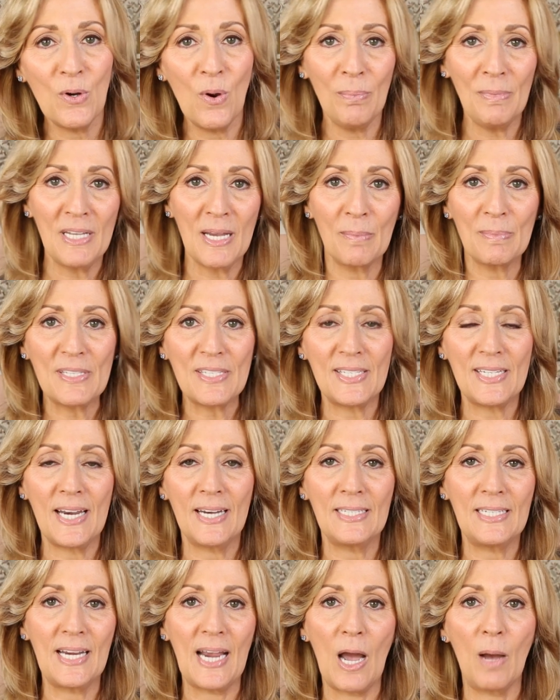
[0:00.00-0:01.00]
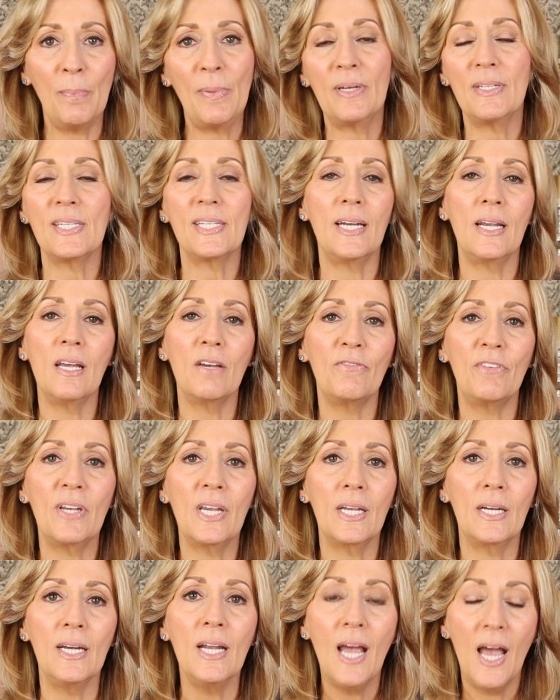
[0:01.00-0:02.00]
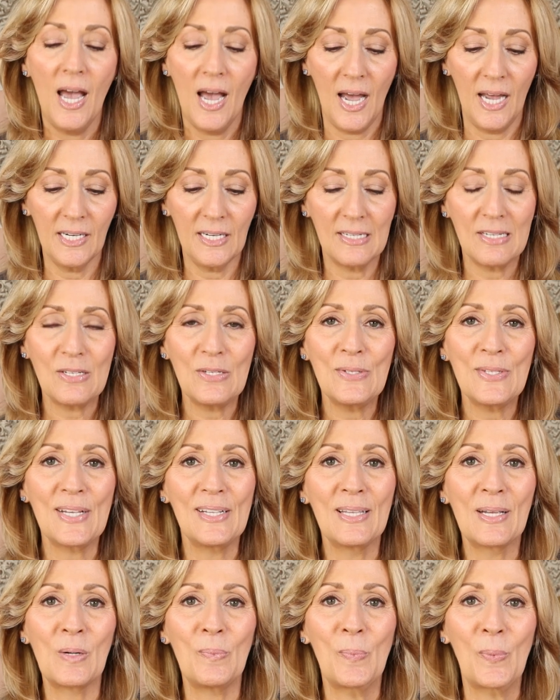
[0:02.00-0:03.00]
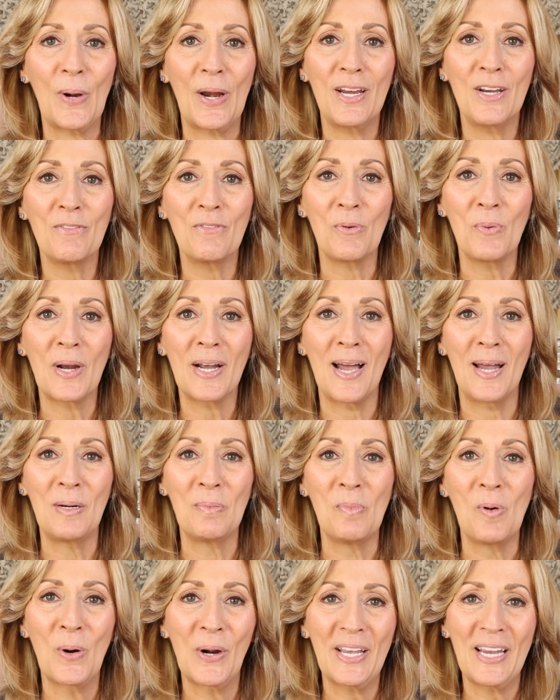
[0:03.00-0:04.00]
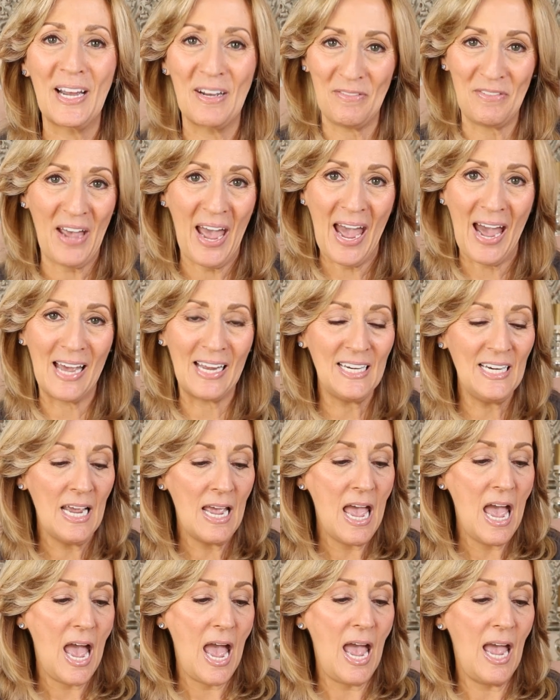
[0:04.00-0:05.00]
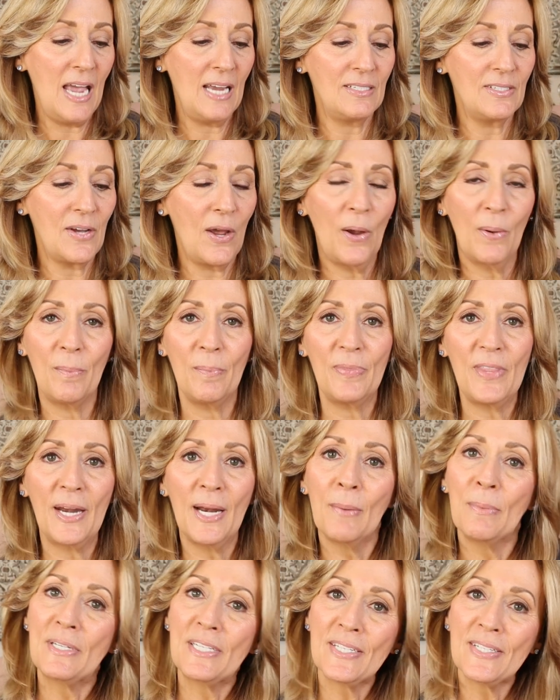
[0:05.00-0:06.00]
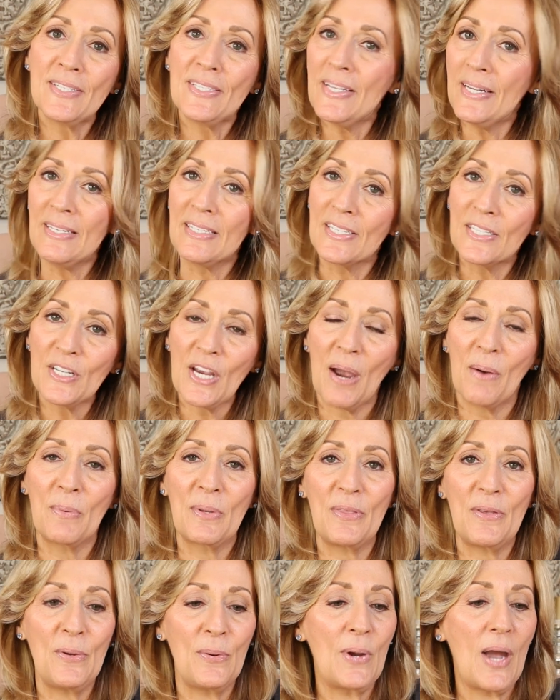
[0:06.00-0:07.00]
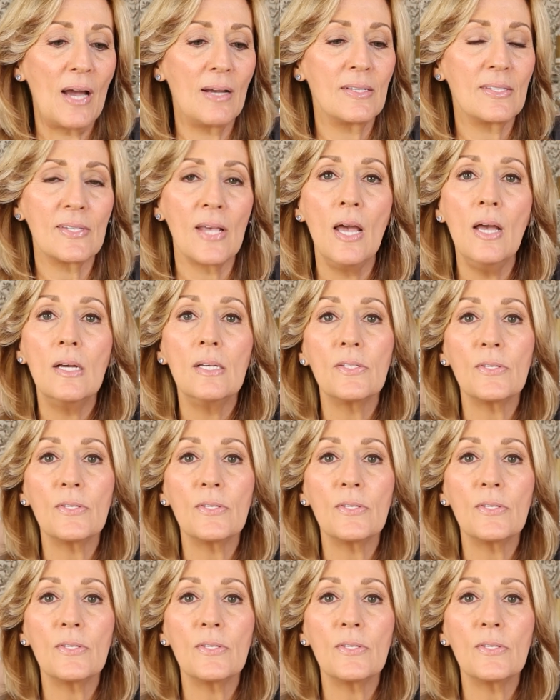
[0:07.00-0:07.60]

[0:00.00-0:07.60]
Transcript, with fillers: Normally I'm standing up and today I figured I could use a little break for what kind of morning I've had and um, that I would just sit and chat with you guys.